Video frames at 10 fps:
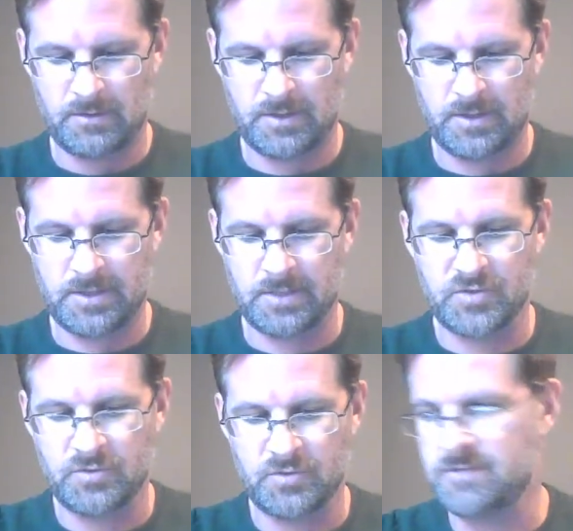Okay, now I'm
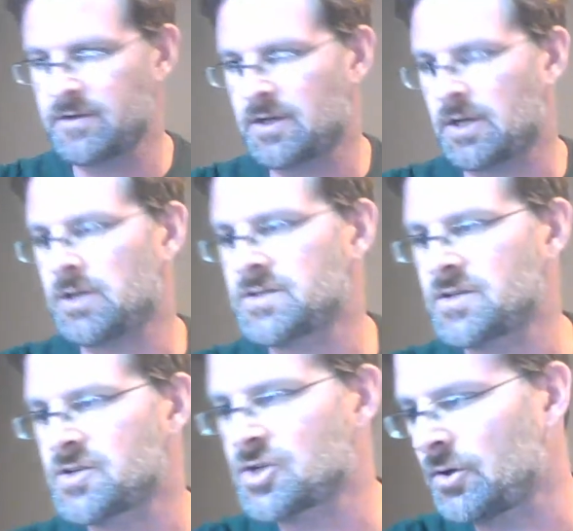doing different colors
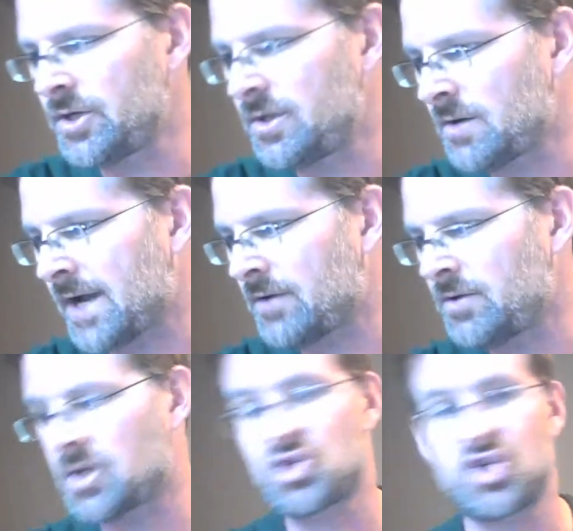to show you how
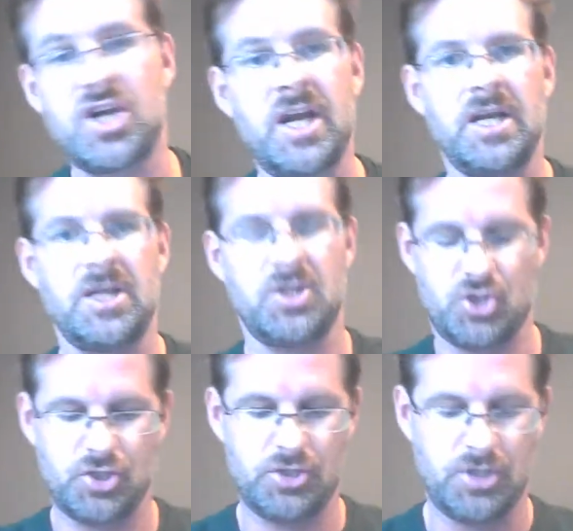you can
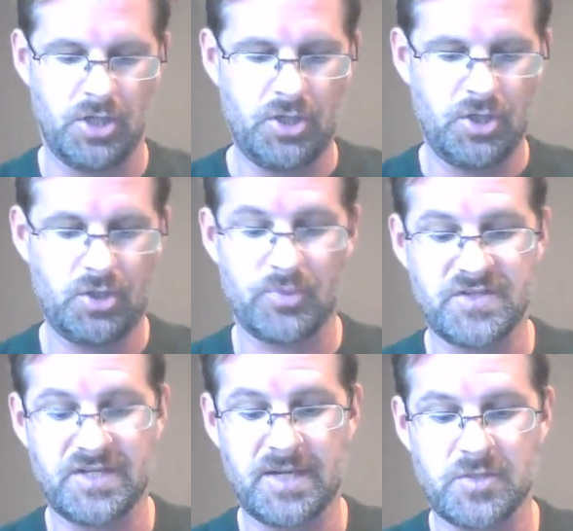change your
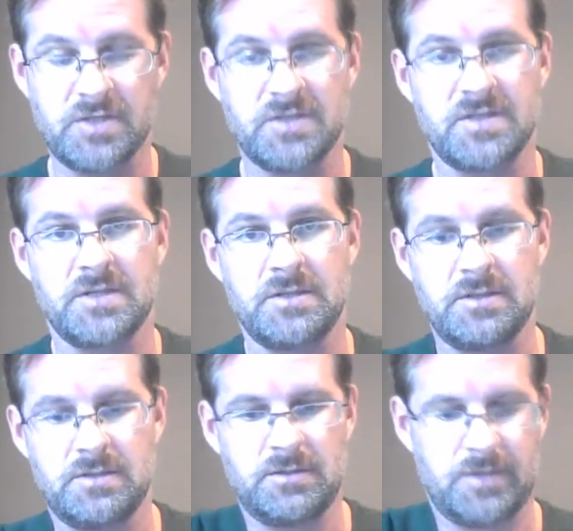perceptions.
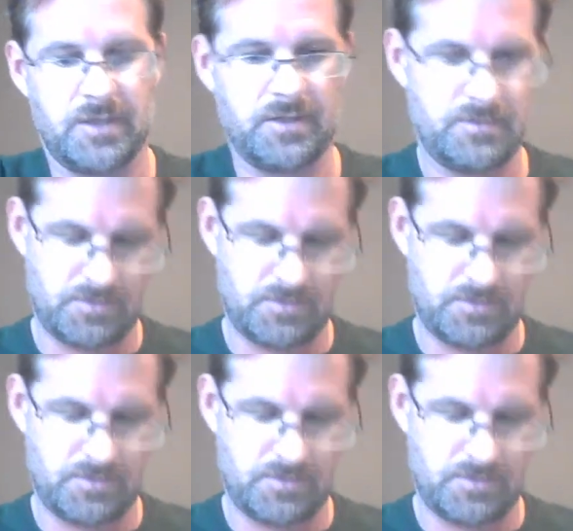Okay.